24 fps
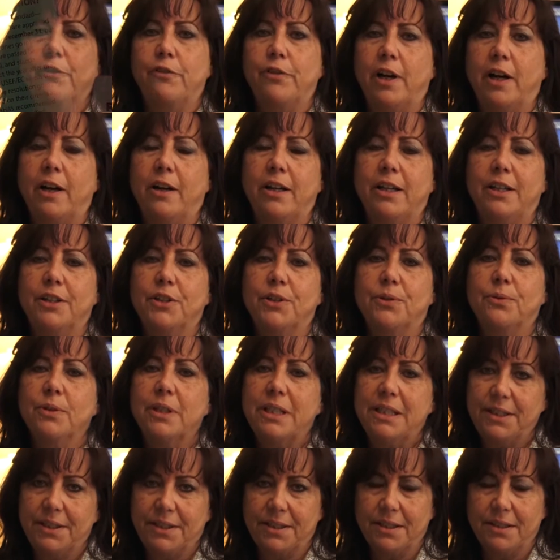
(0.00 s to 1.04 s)
various
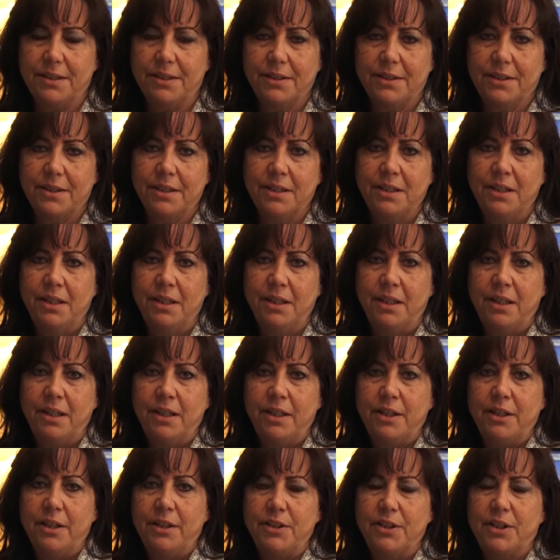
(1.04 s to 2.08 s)
reasons.
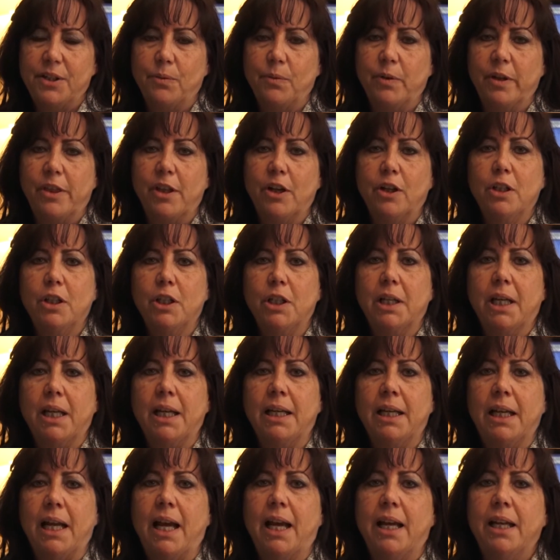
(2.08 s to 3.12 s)
So what they're
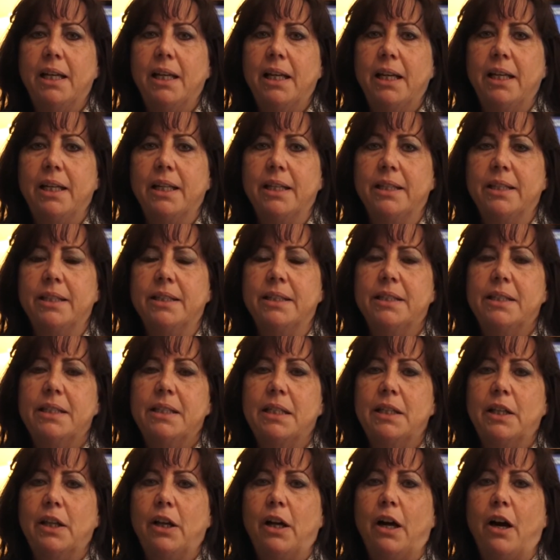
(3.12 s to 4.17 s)
looking at is,
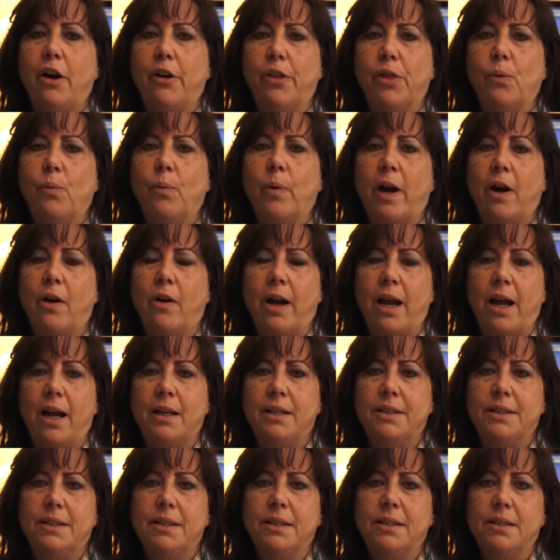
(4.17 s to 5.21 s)
are the
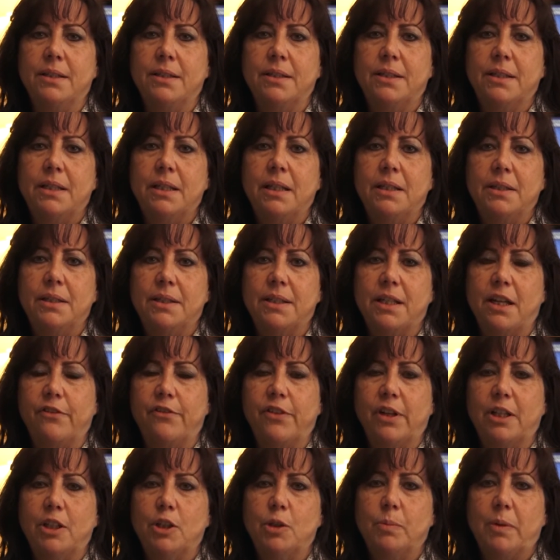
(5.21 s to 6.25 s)
whereases
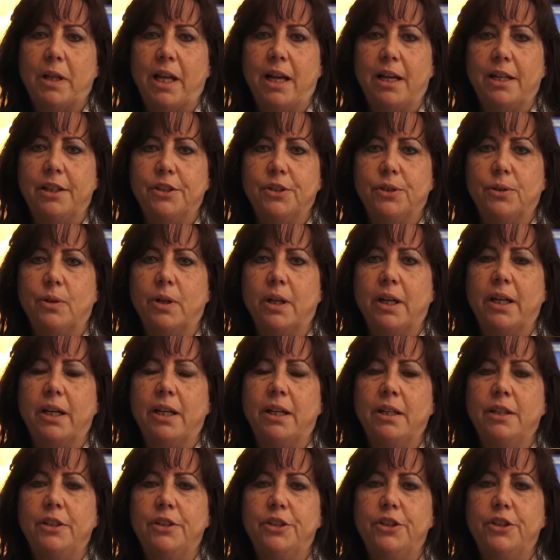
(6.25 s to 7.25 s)
self-explanatory?